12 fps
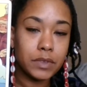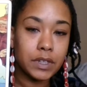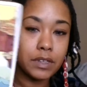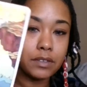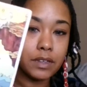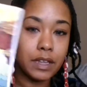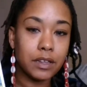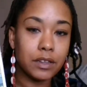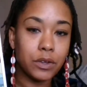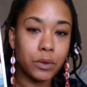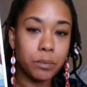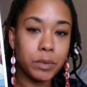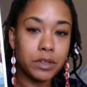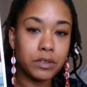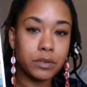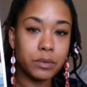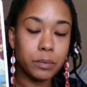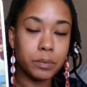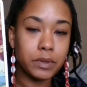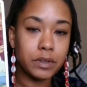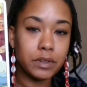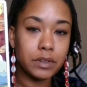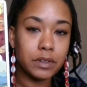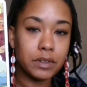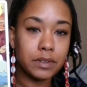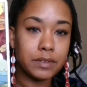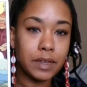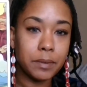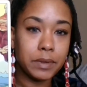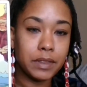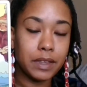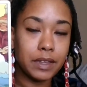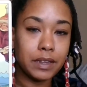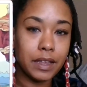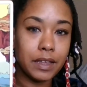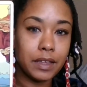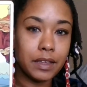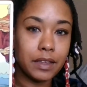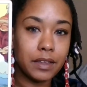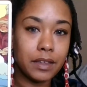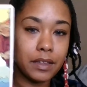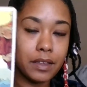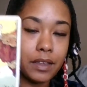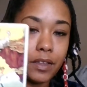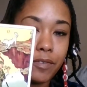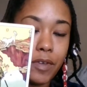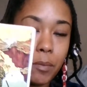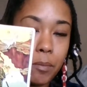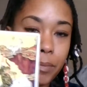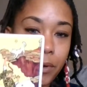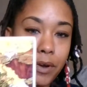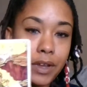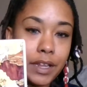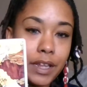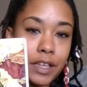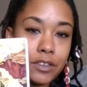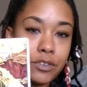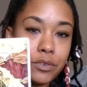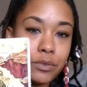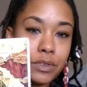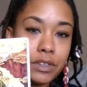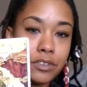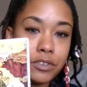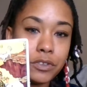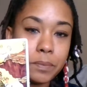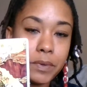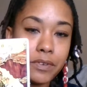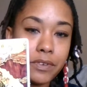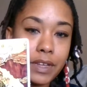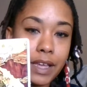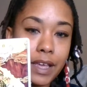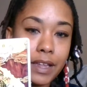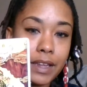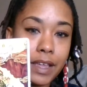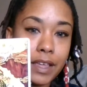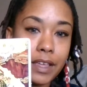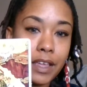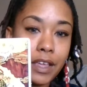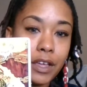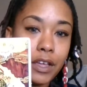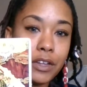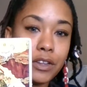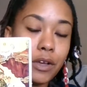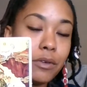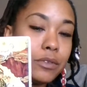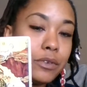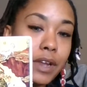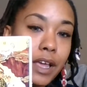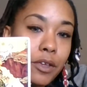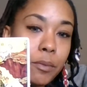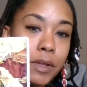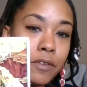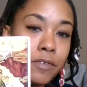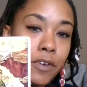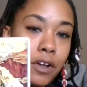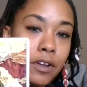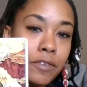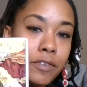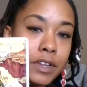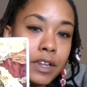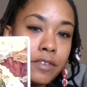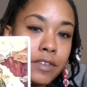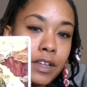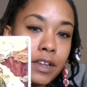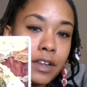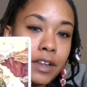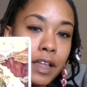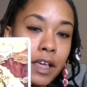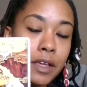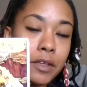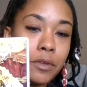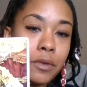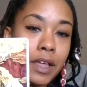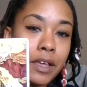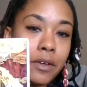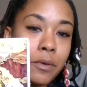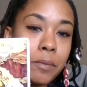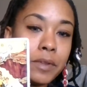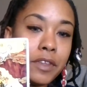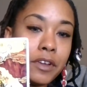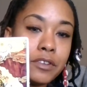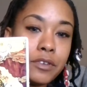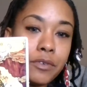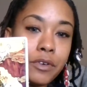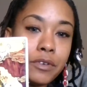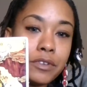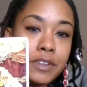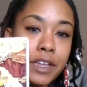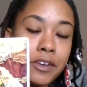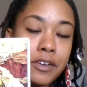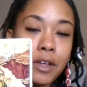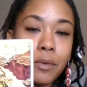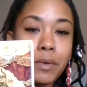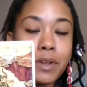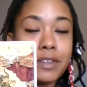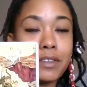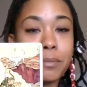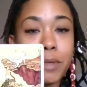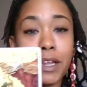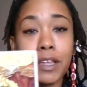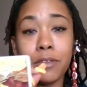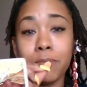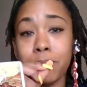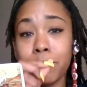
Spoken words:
It's like a don't be stupid type of thing. Like if I'm barking at you, this your spirit guide. Like don't do that. You about to fall off a cliff. Da, da, da, da. And you like, oh, but there's a rose there, and I want to smell it.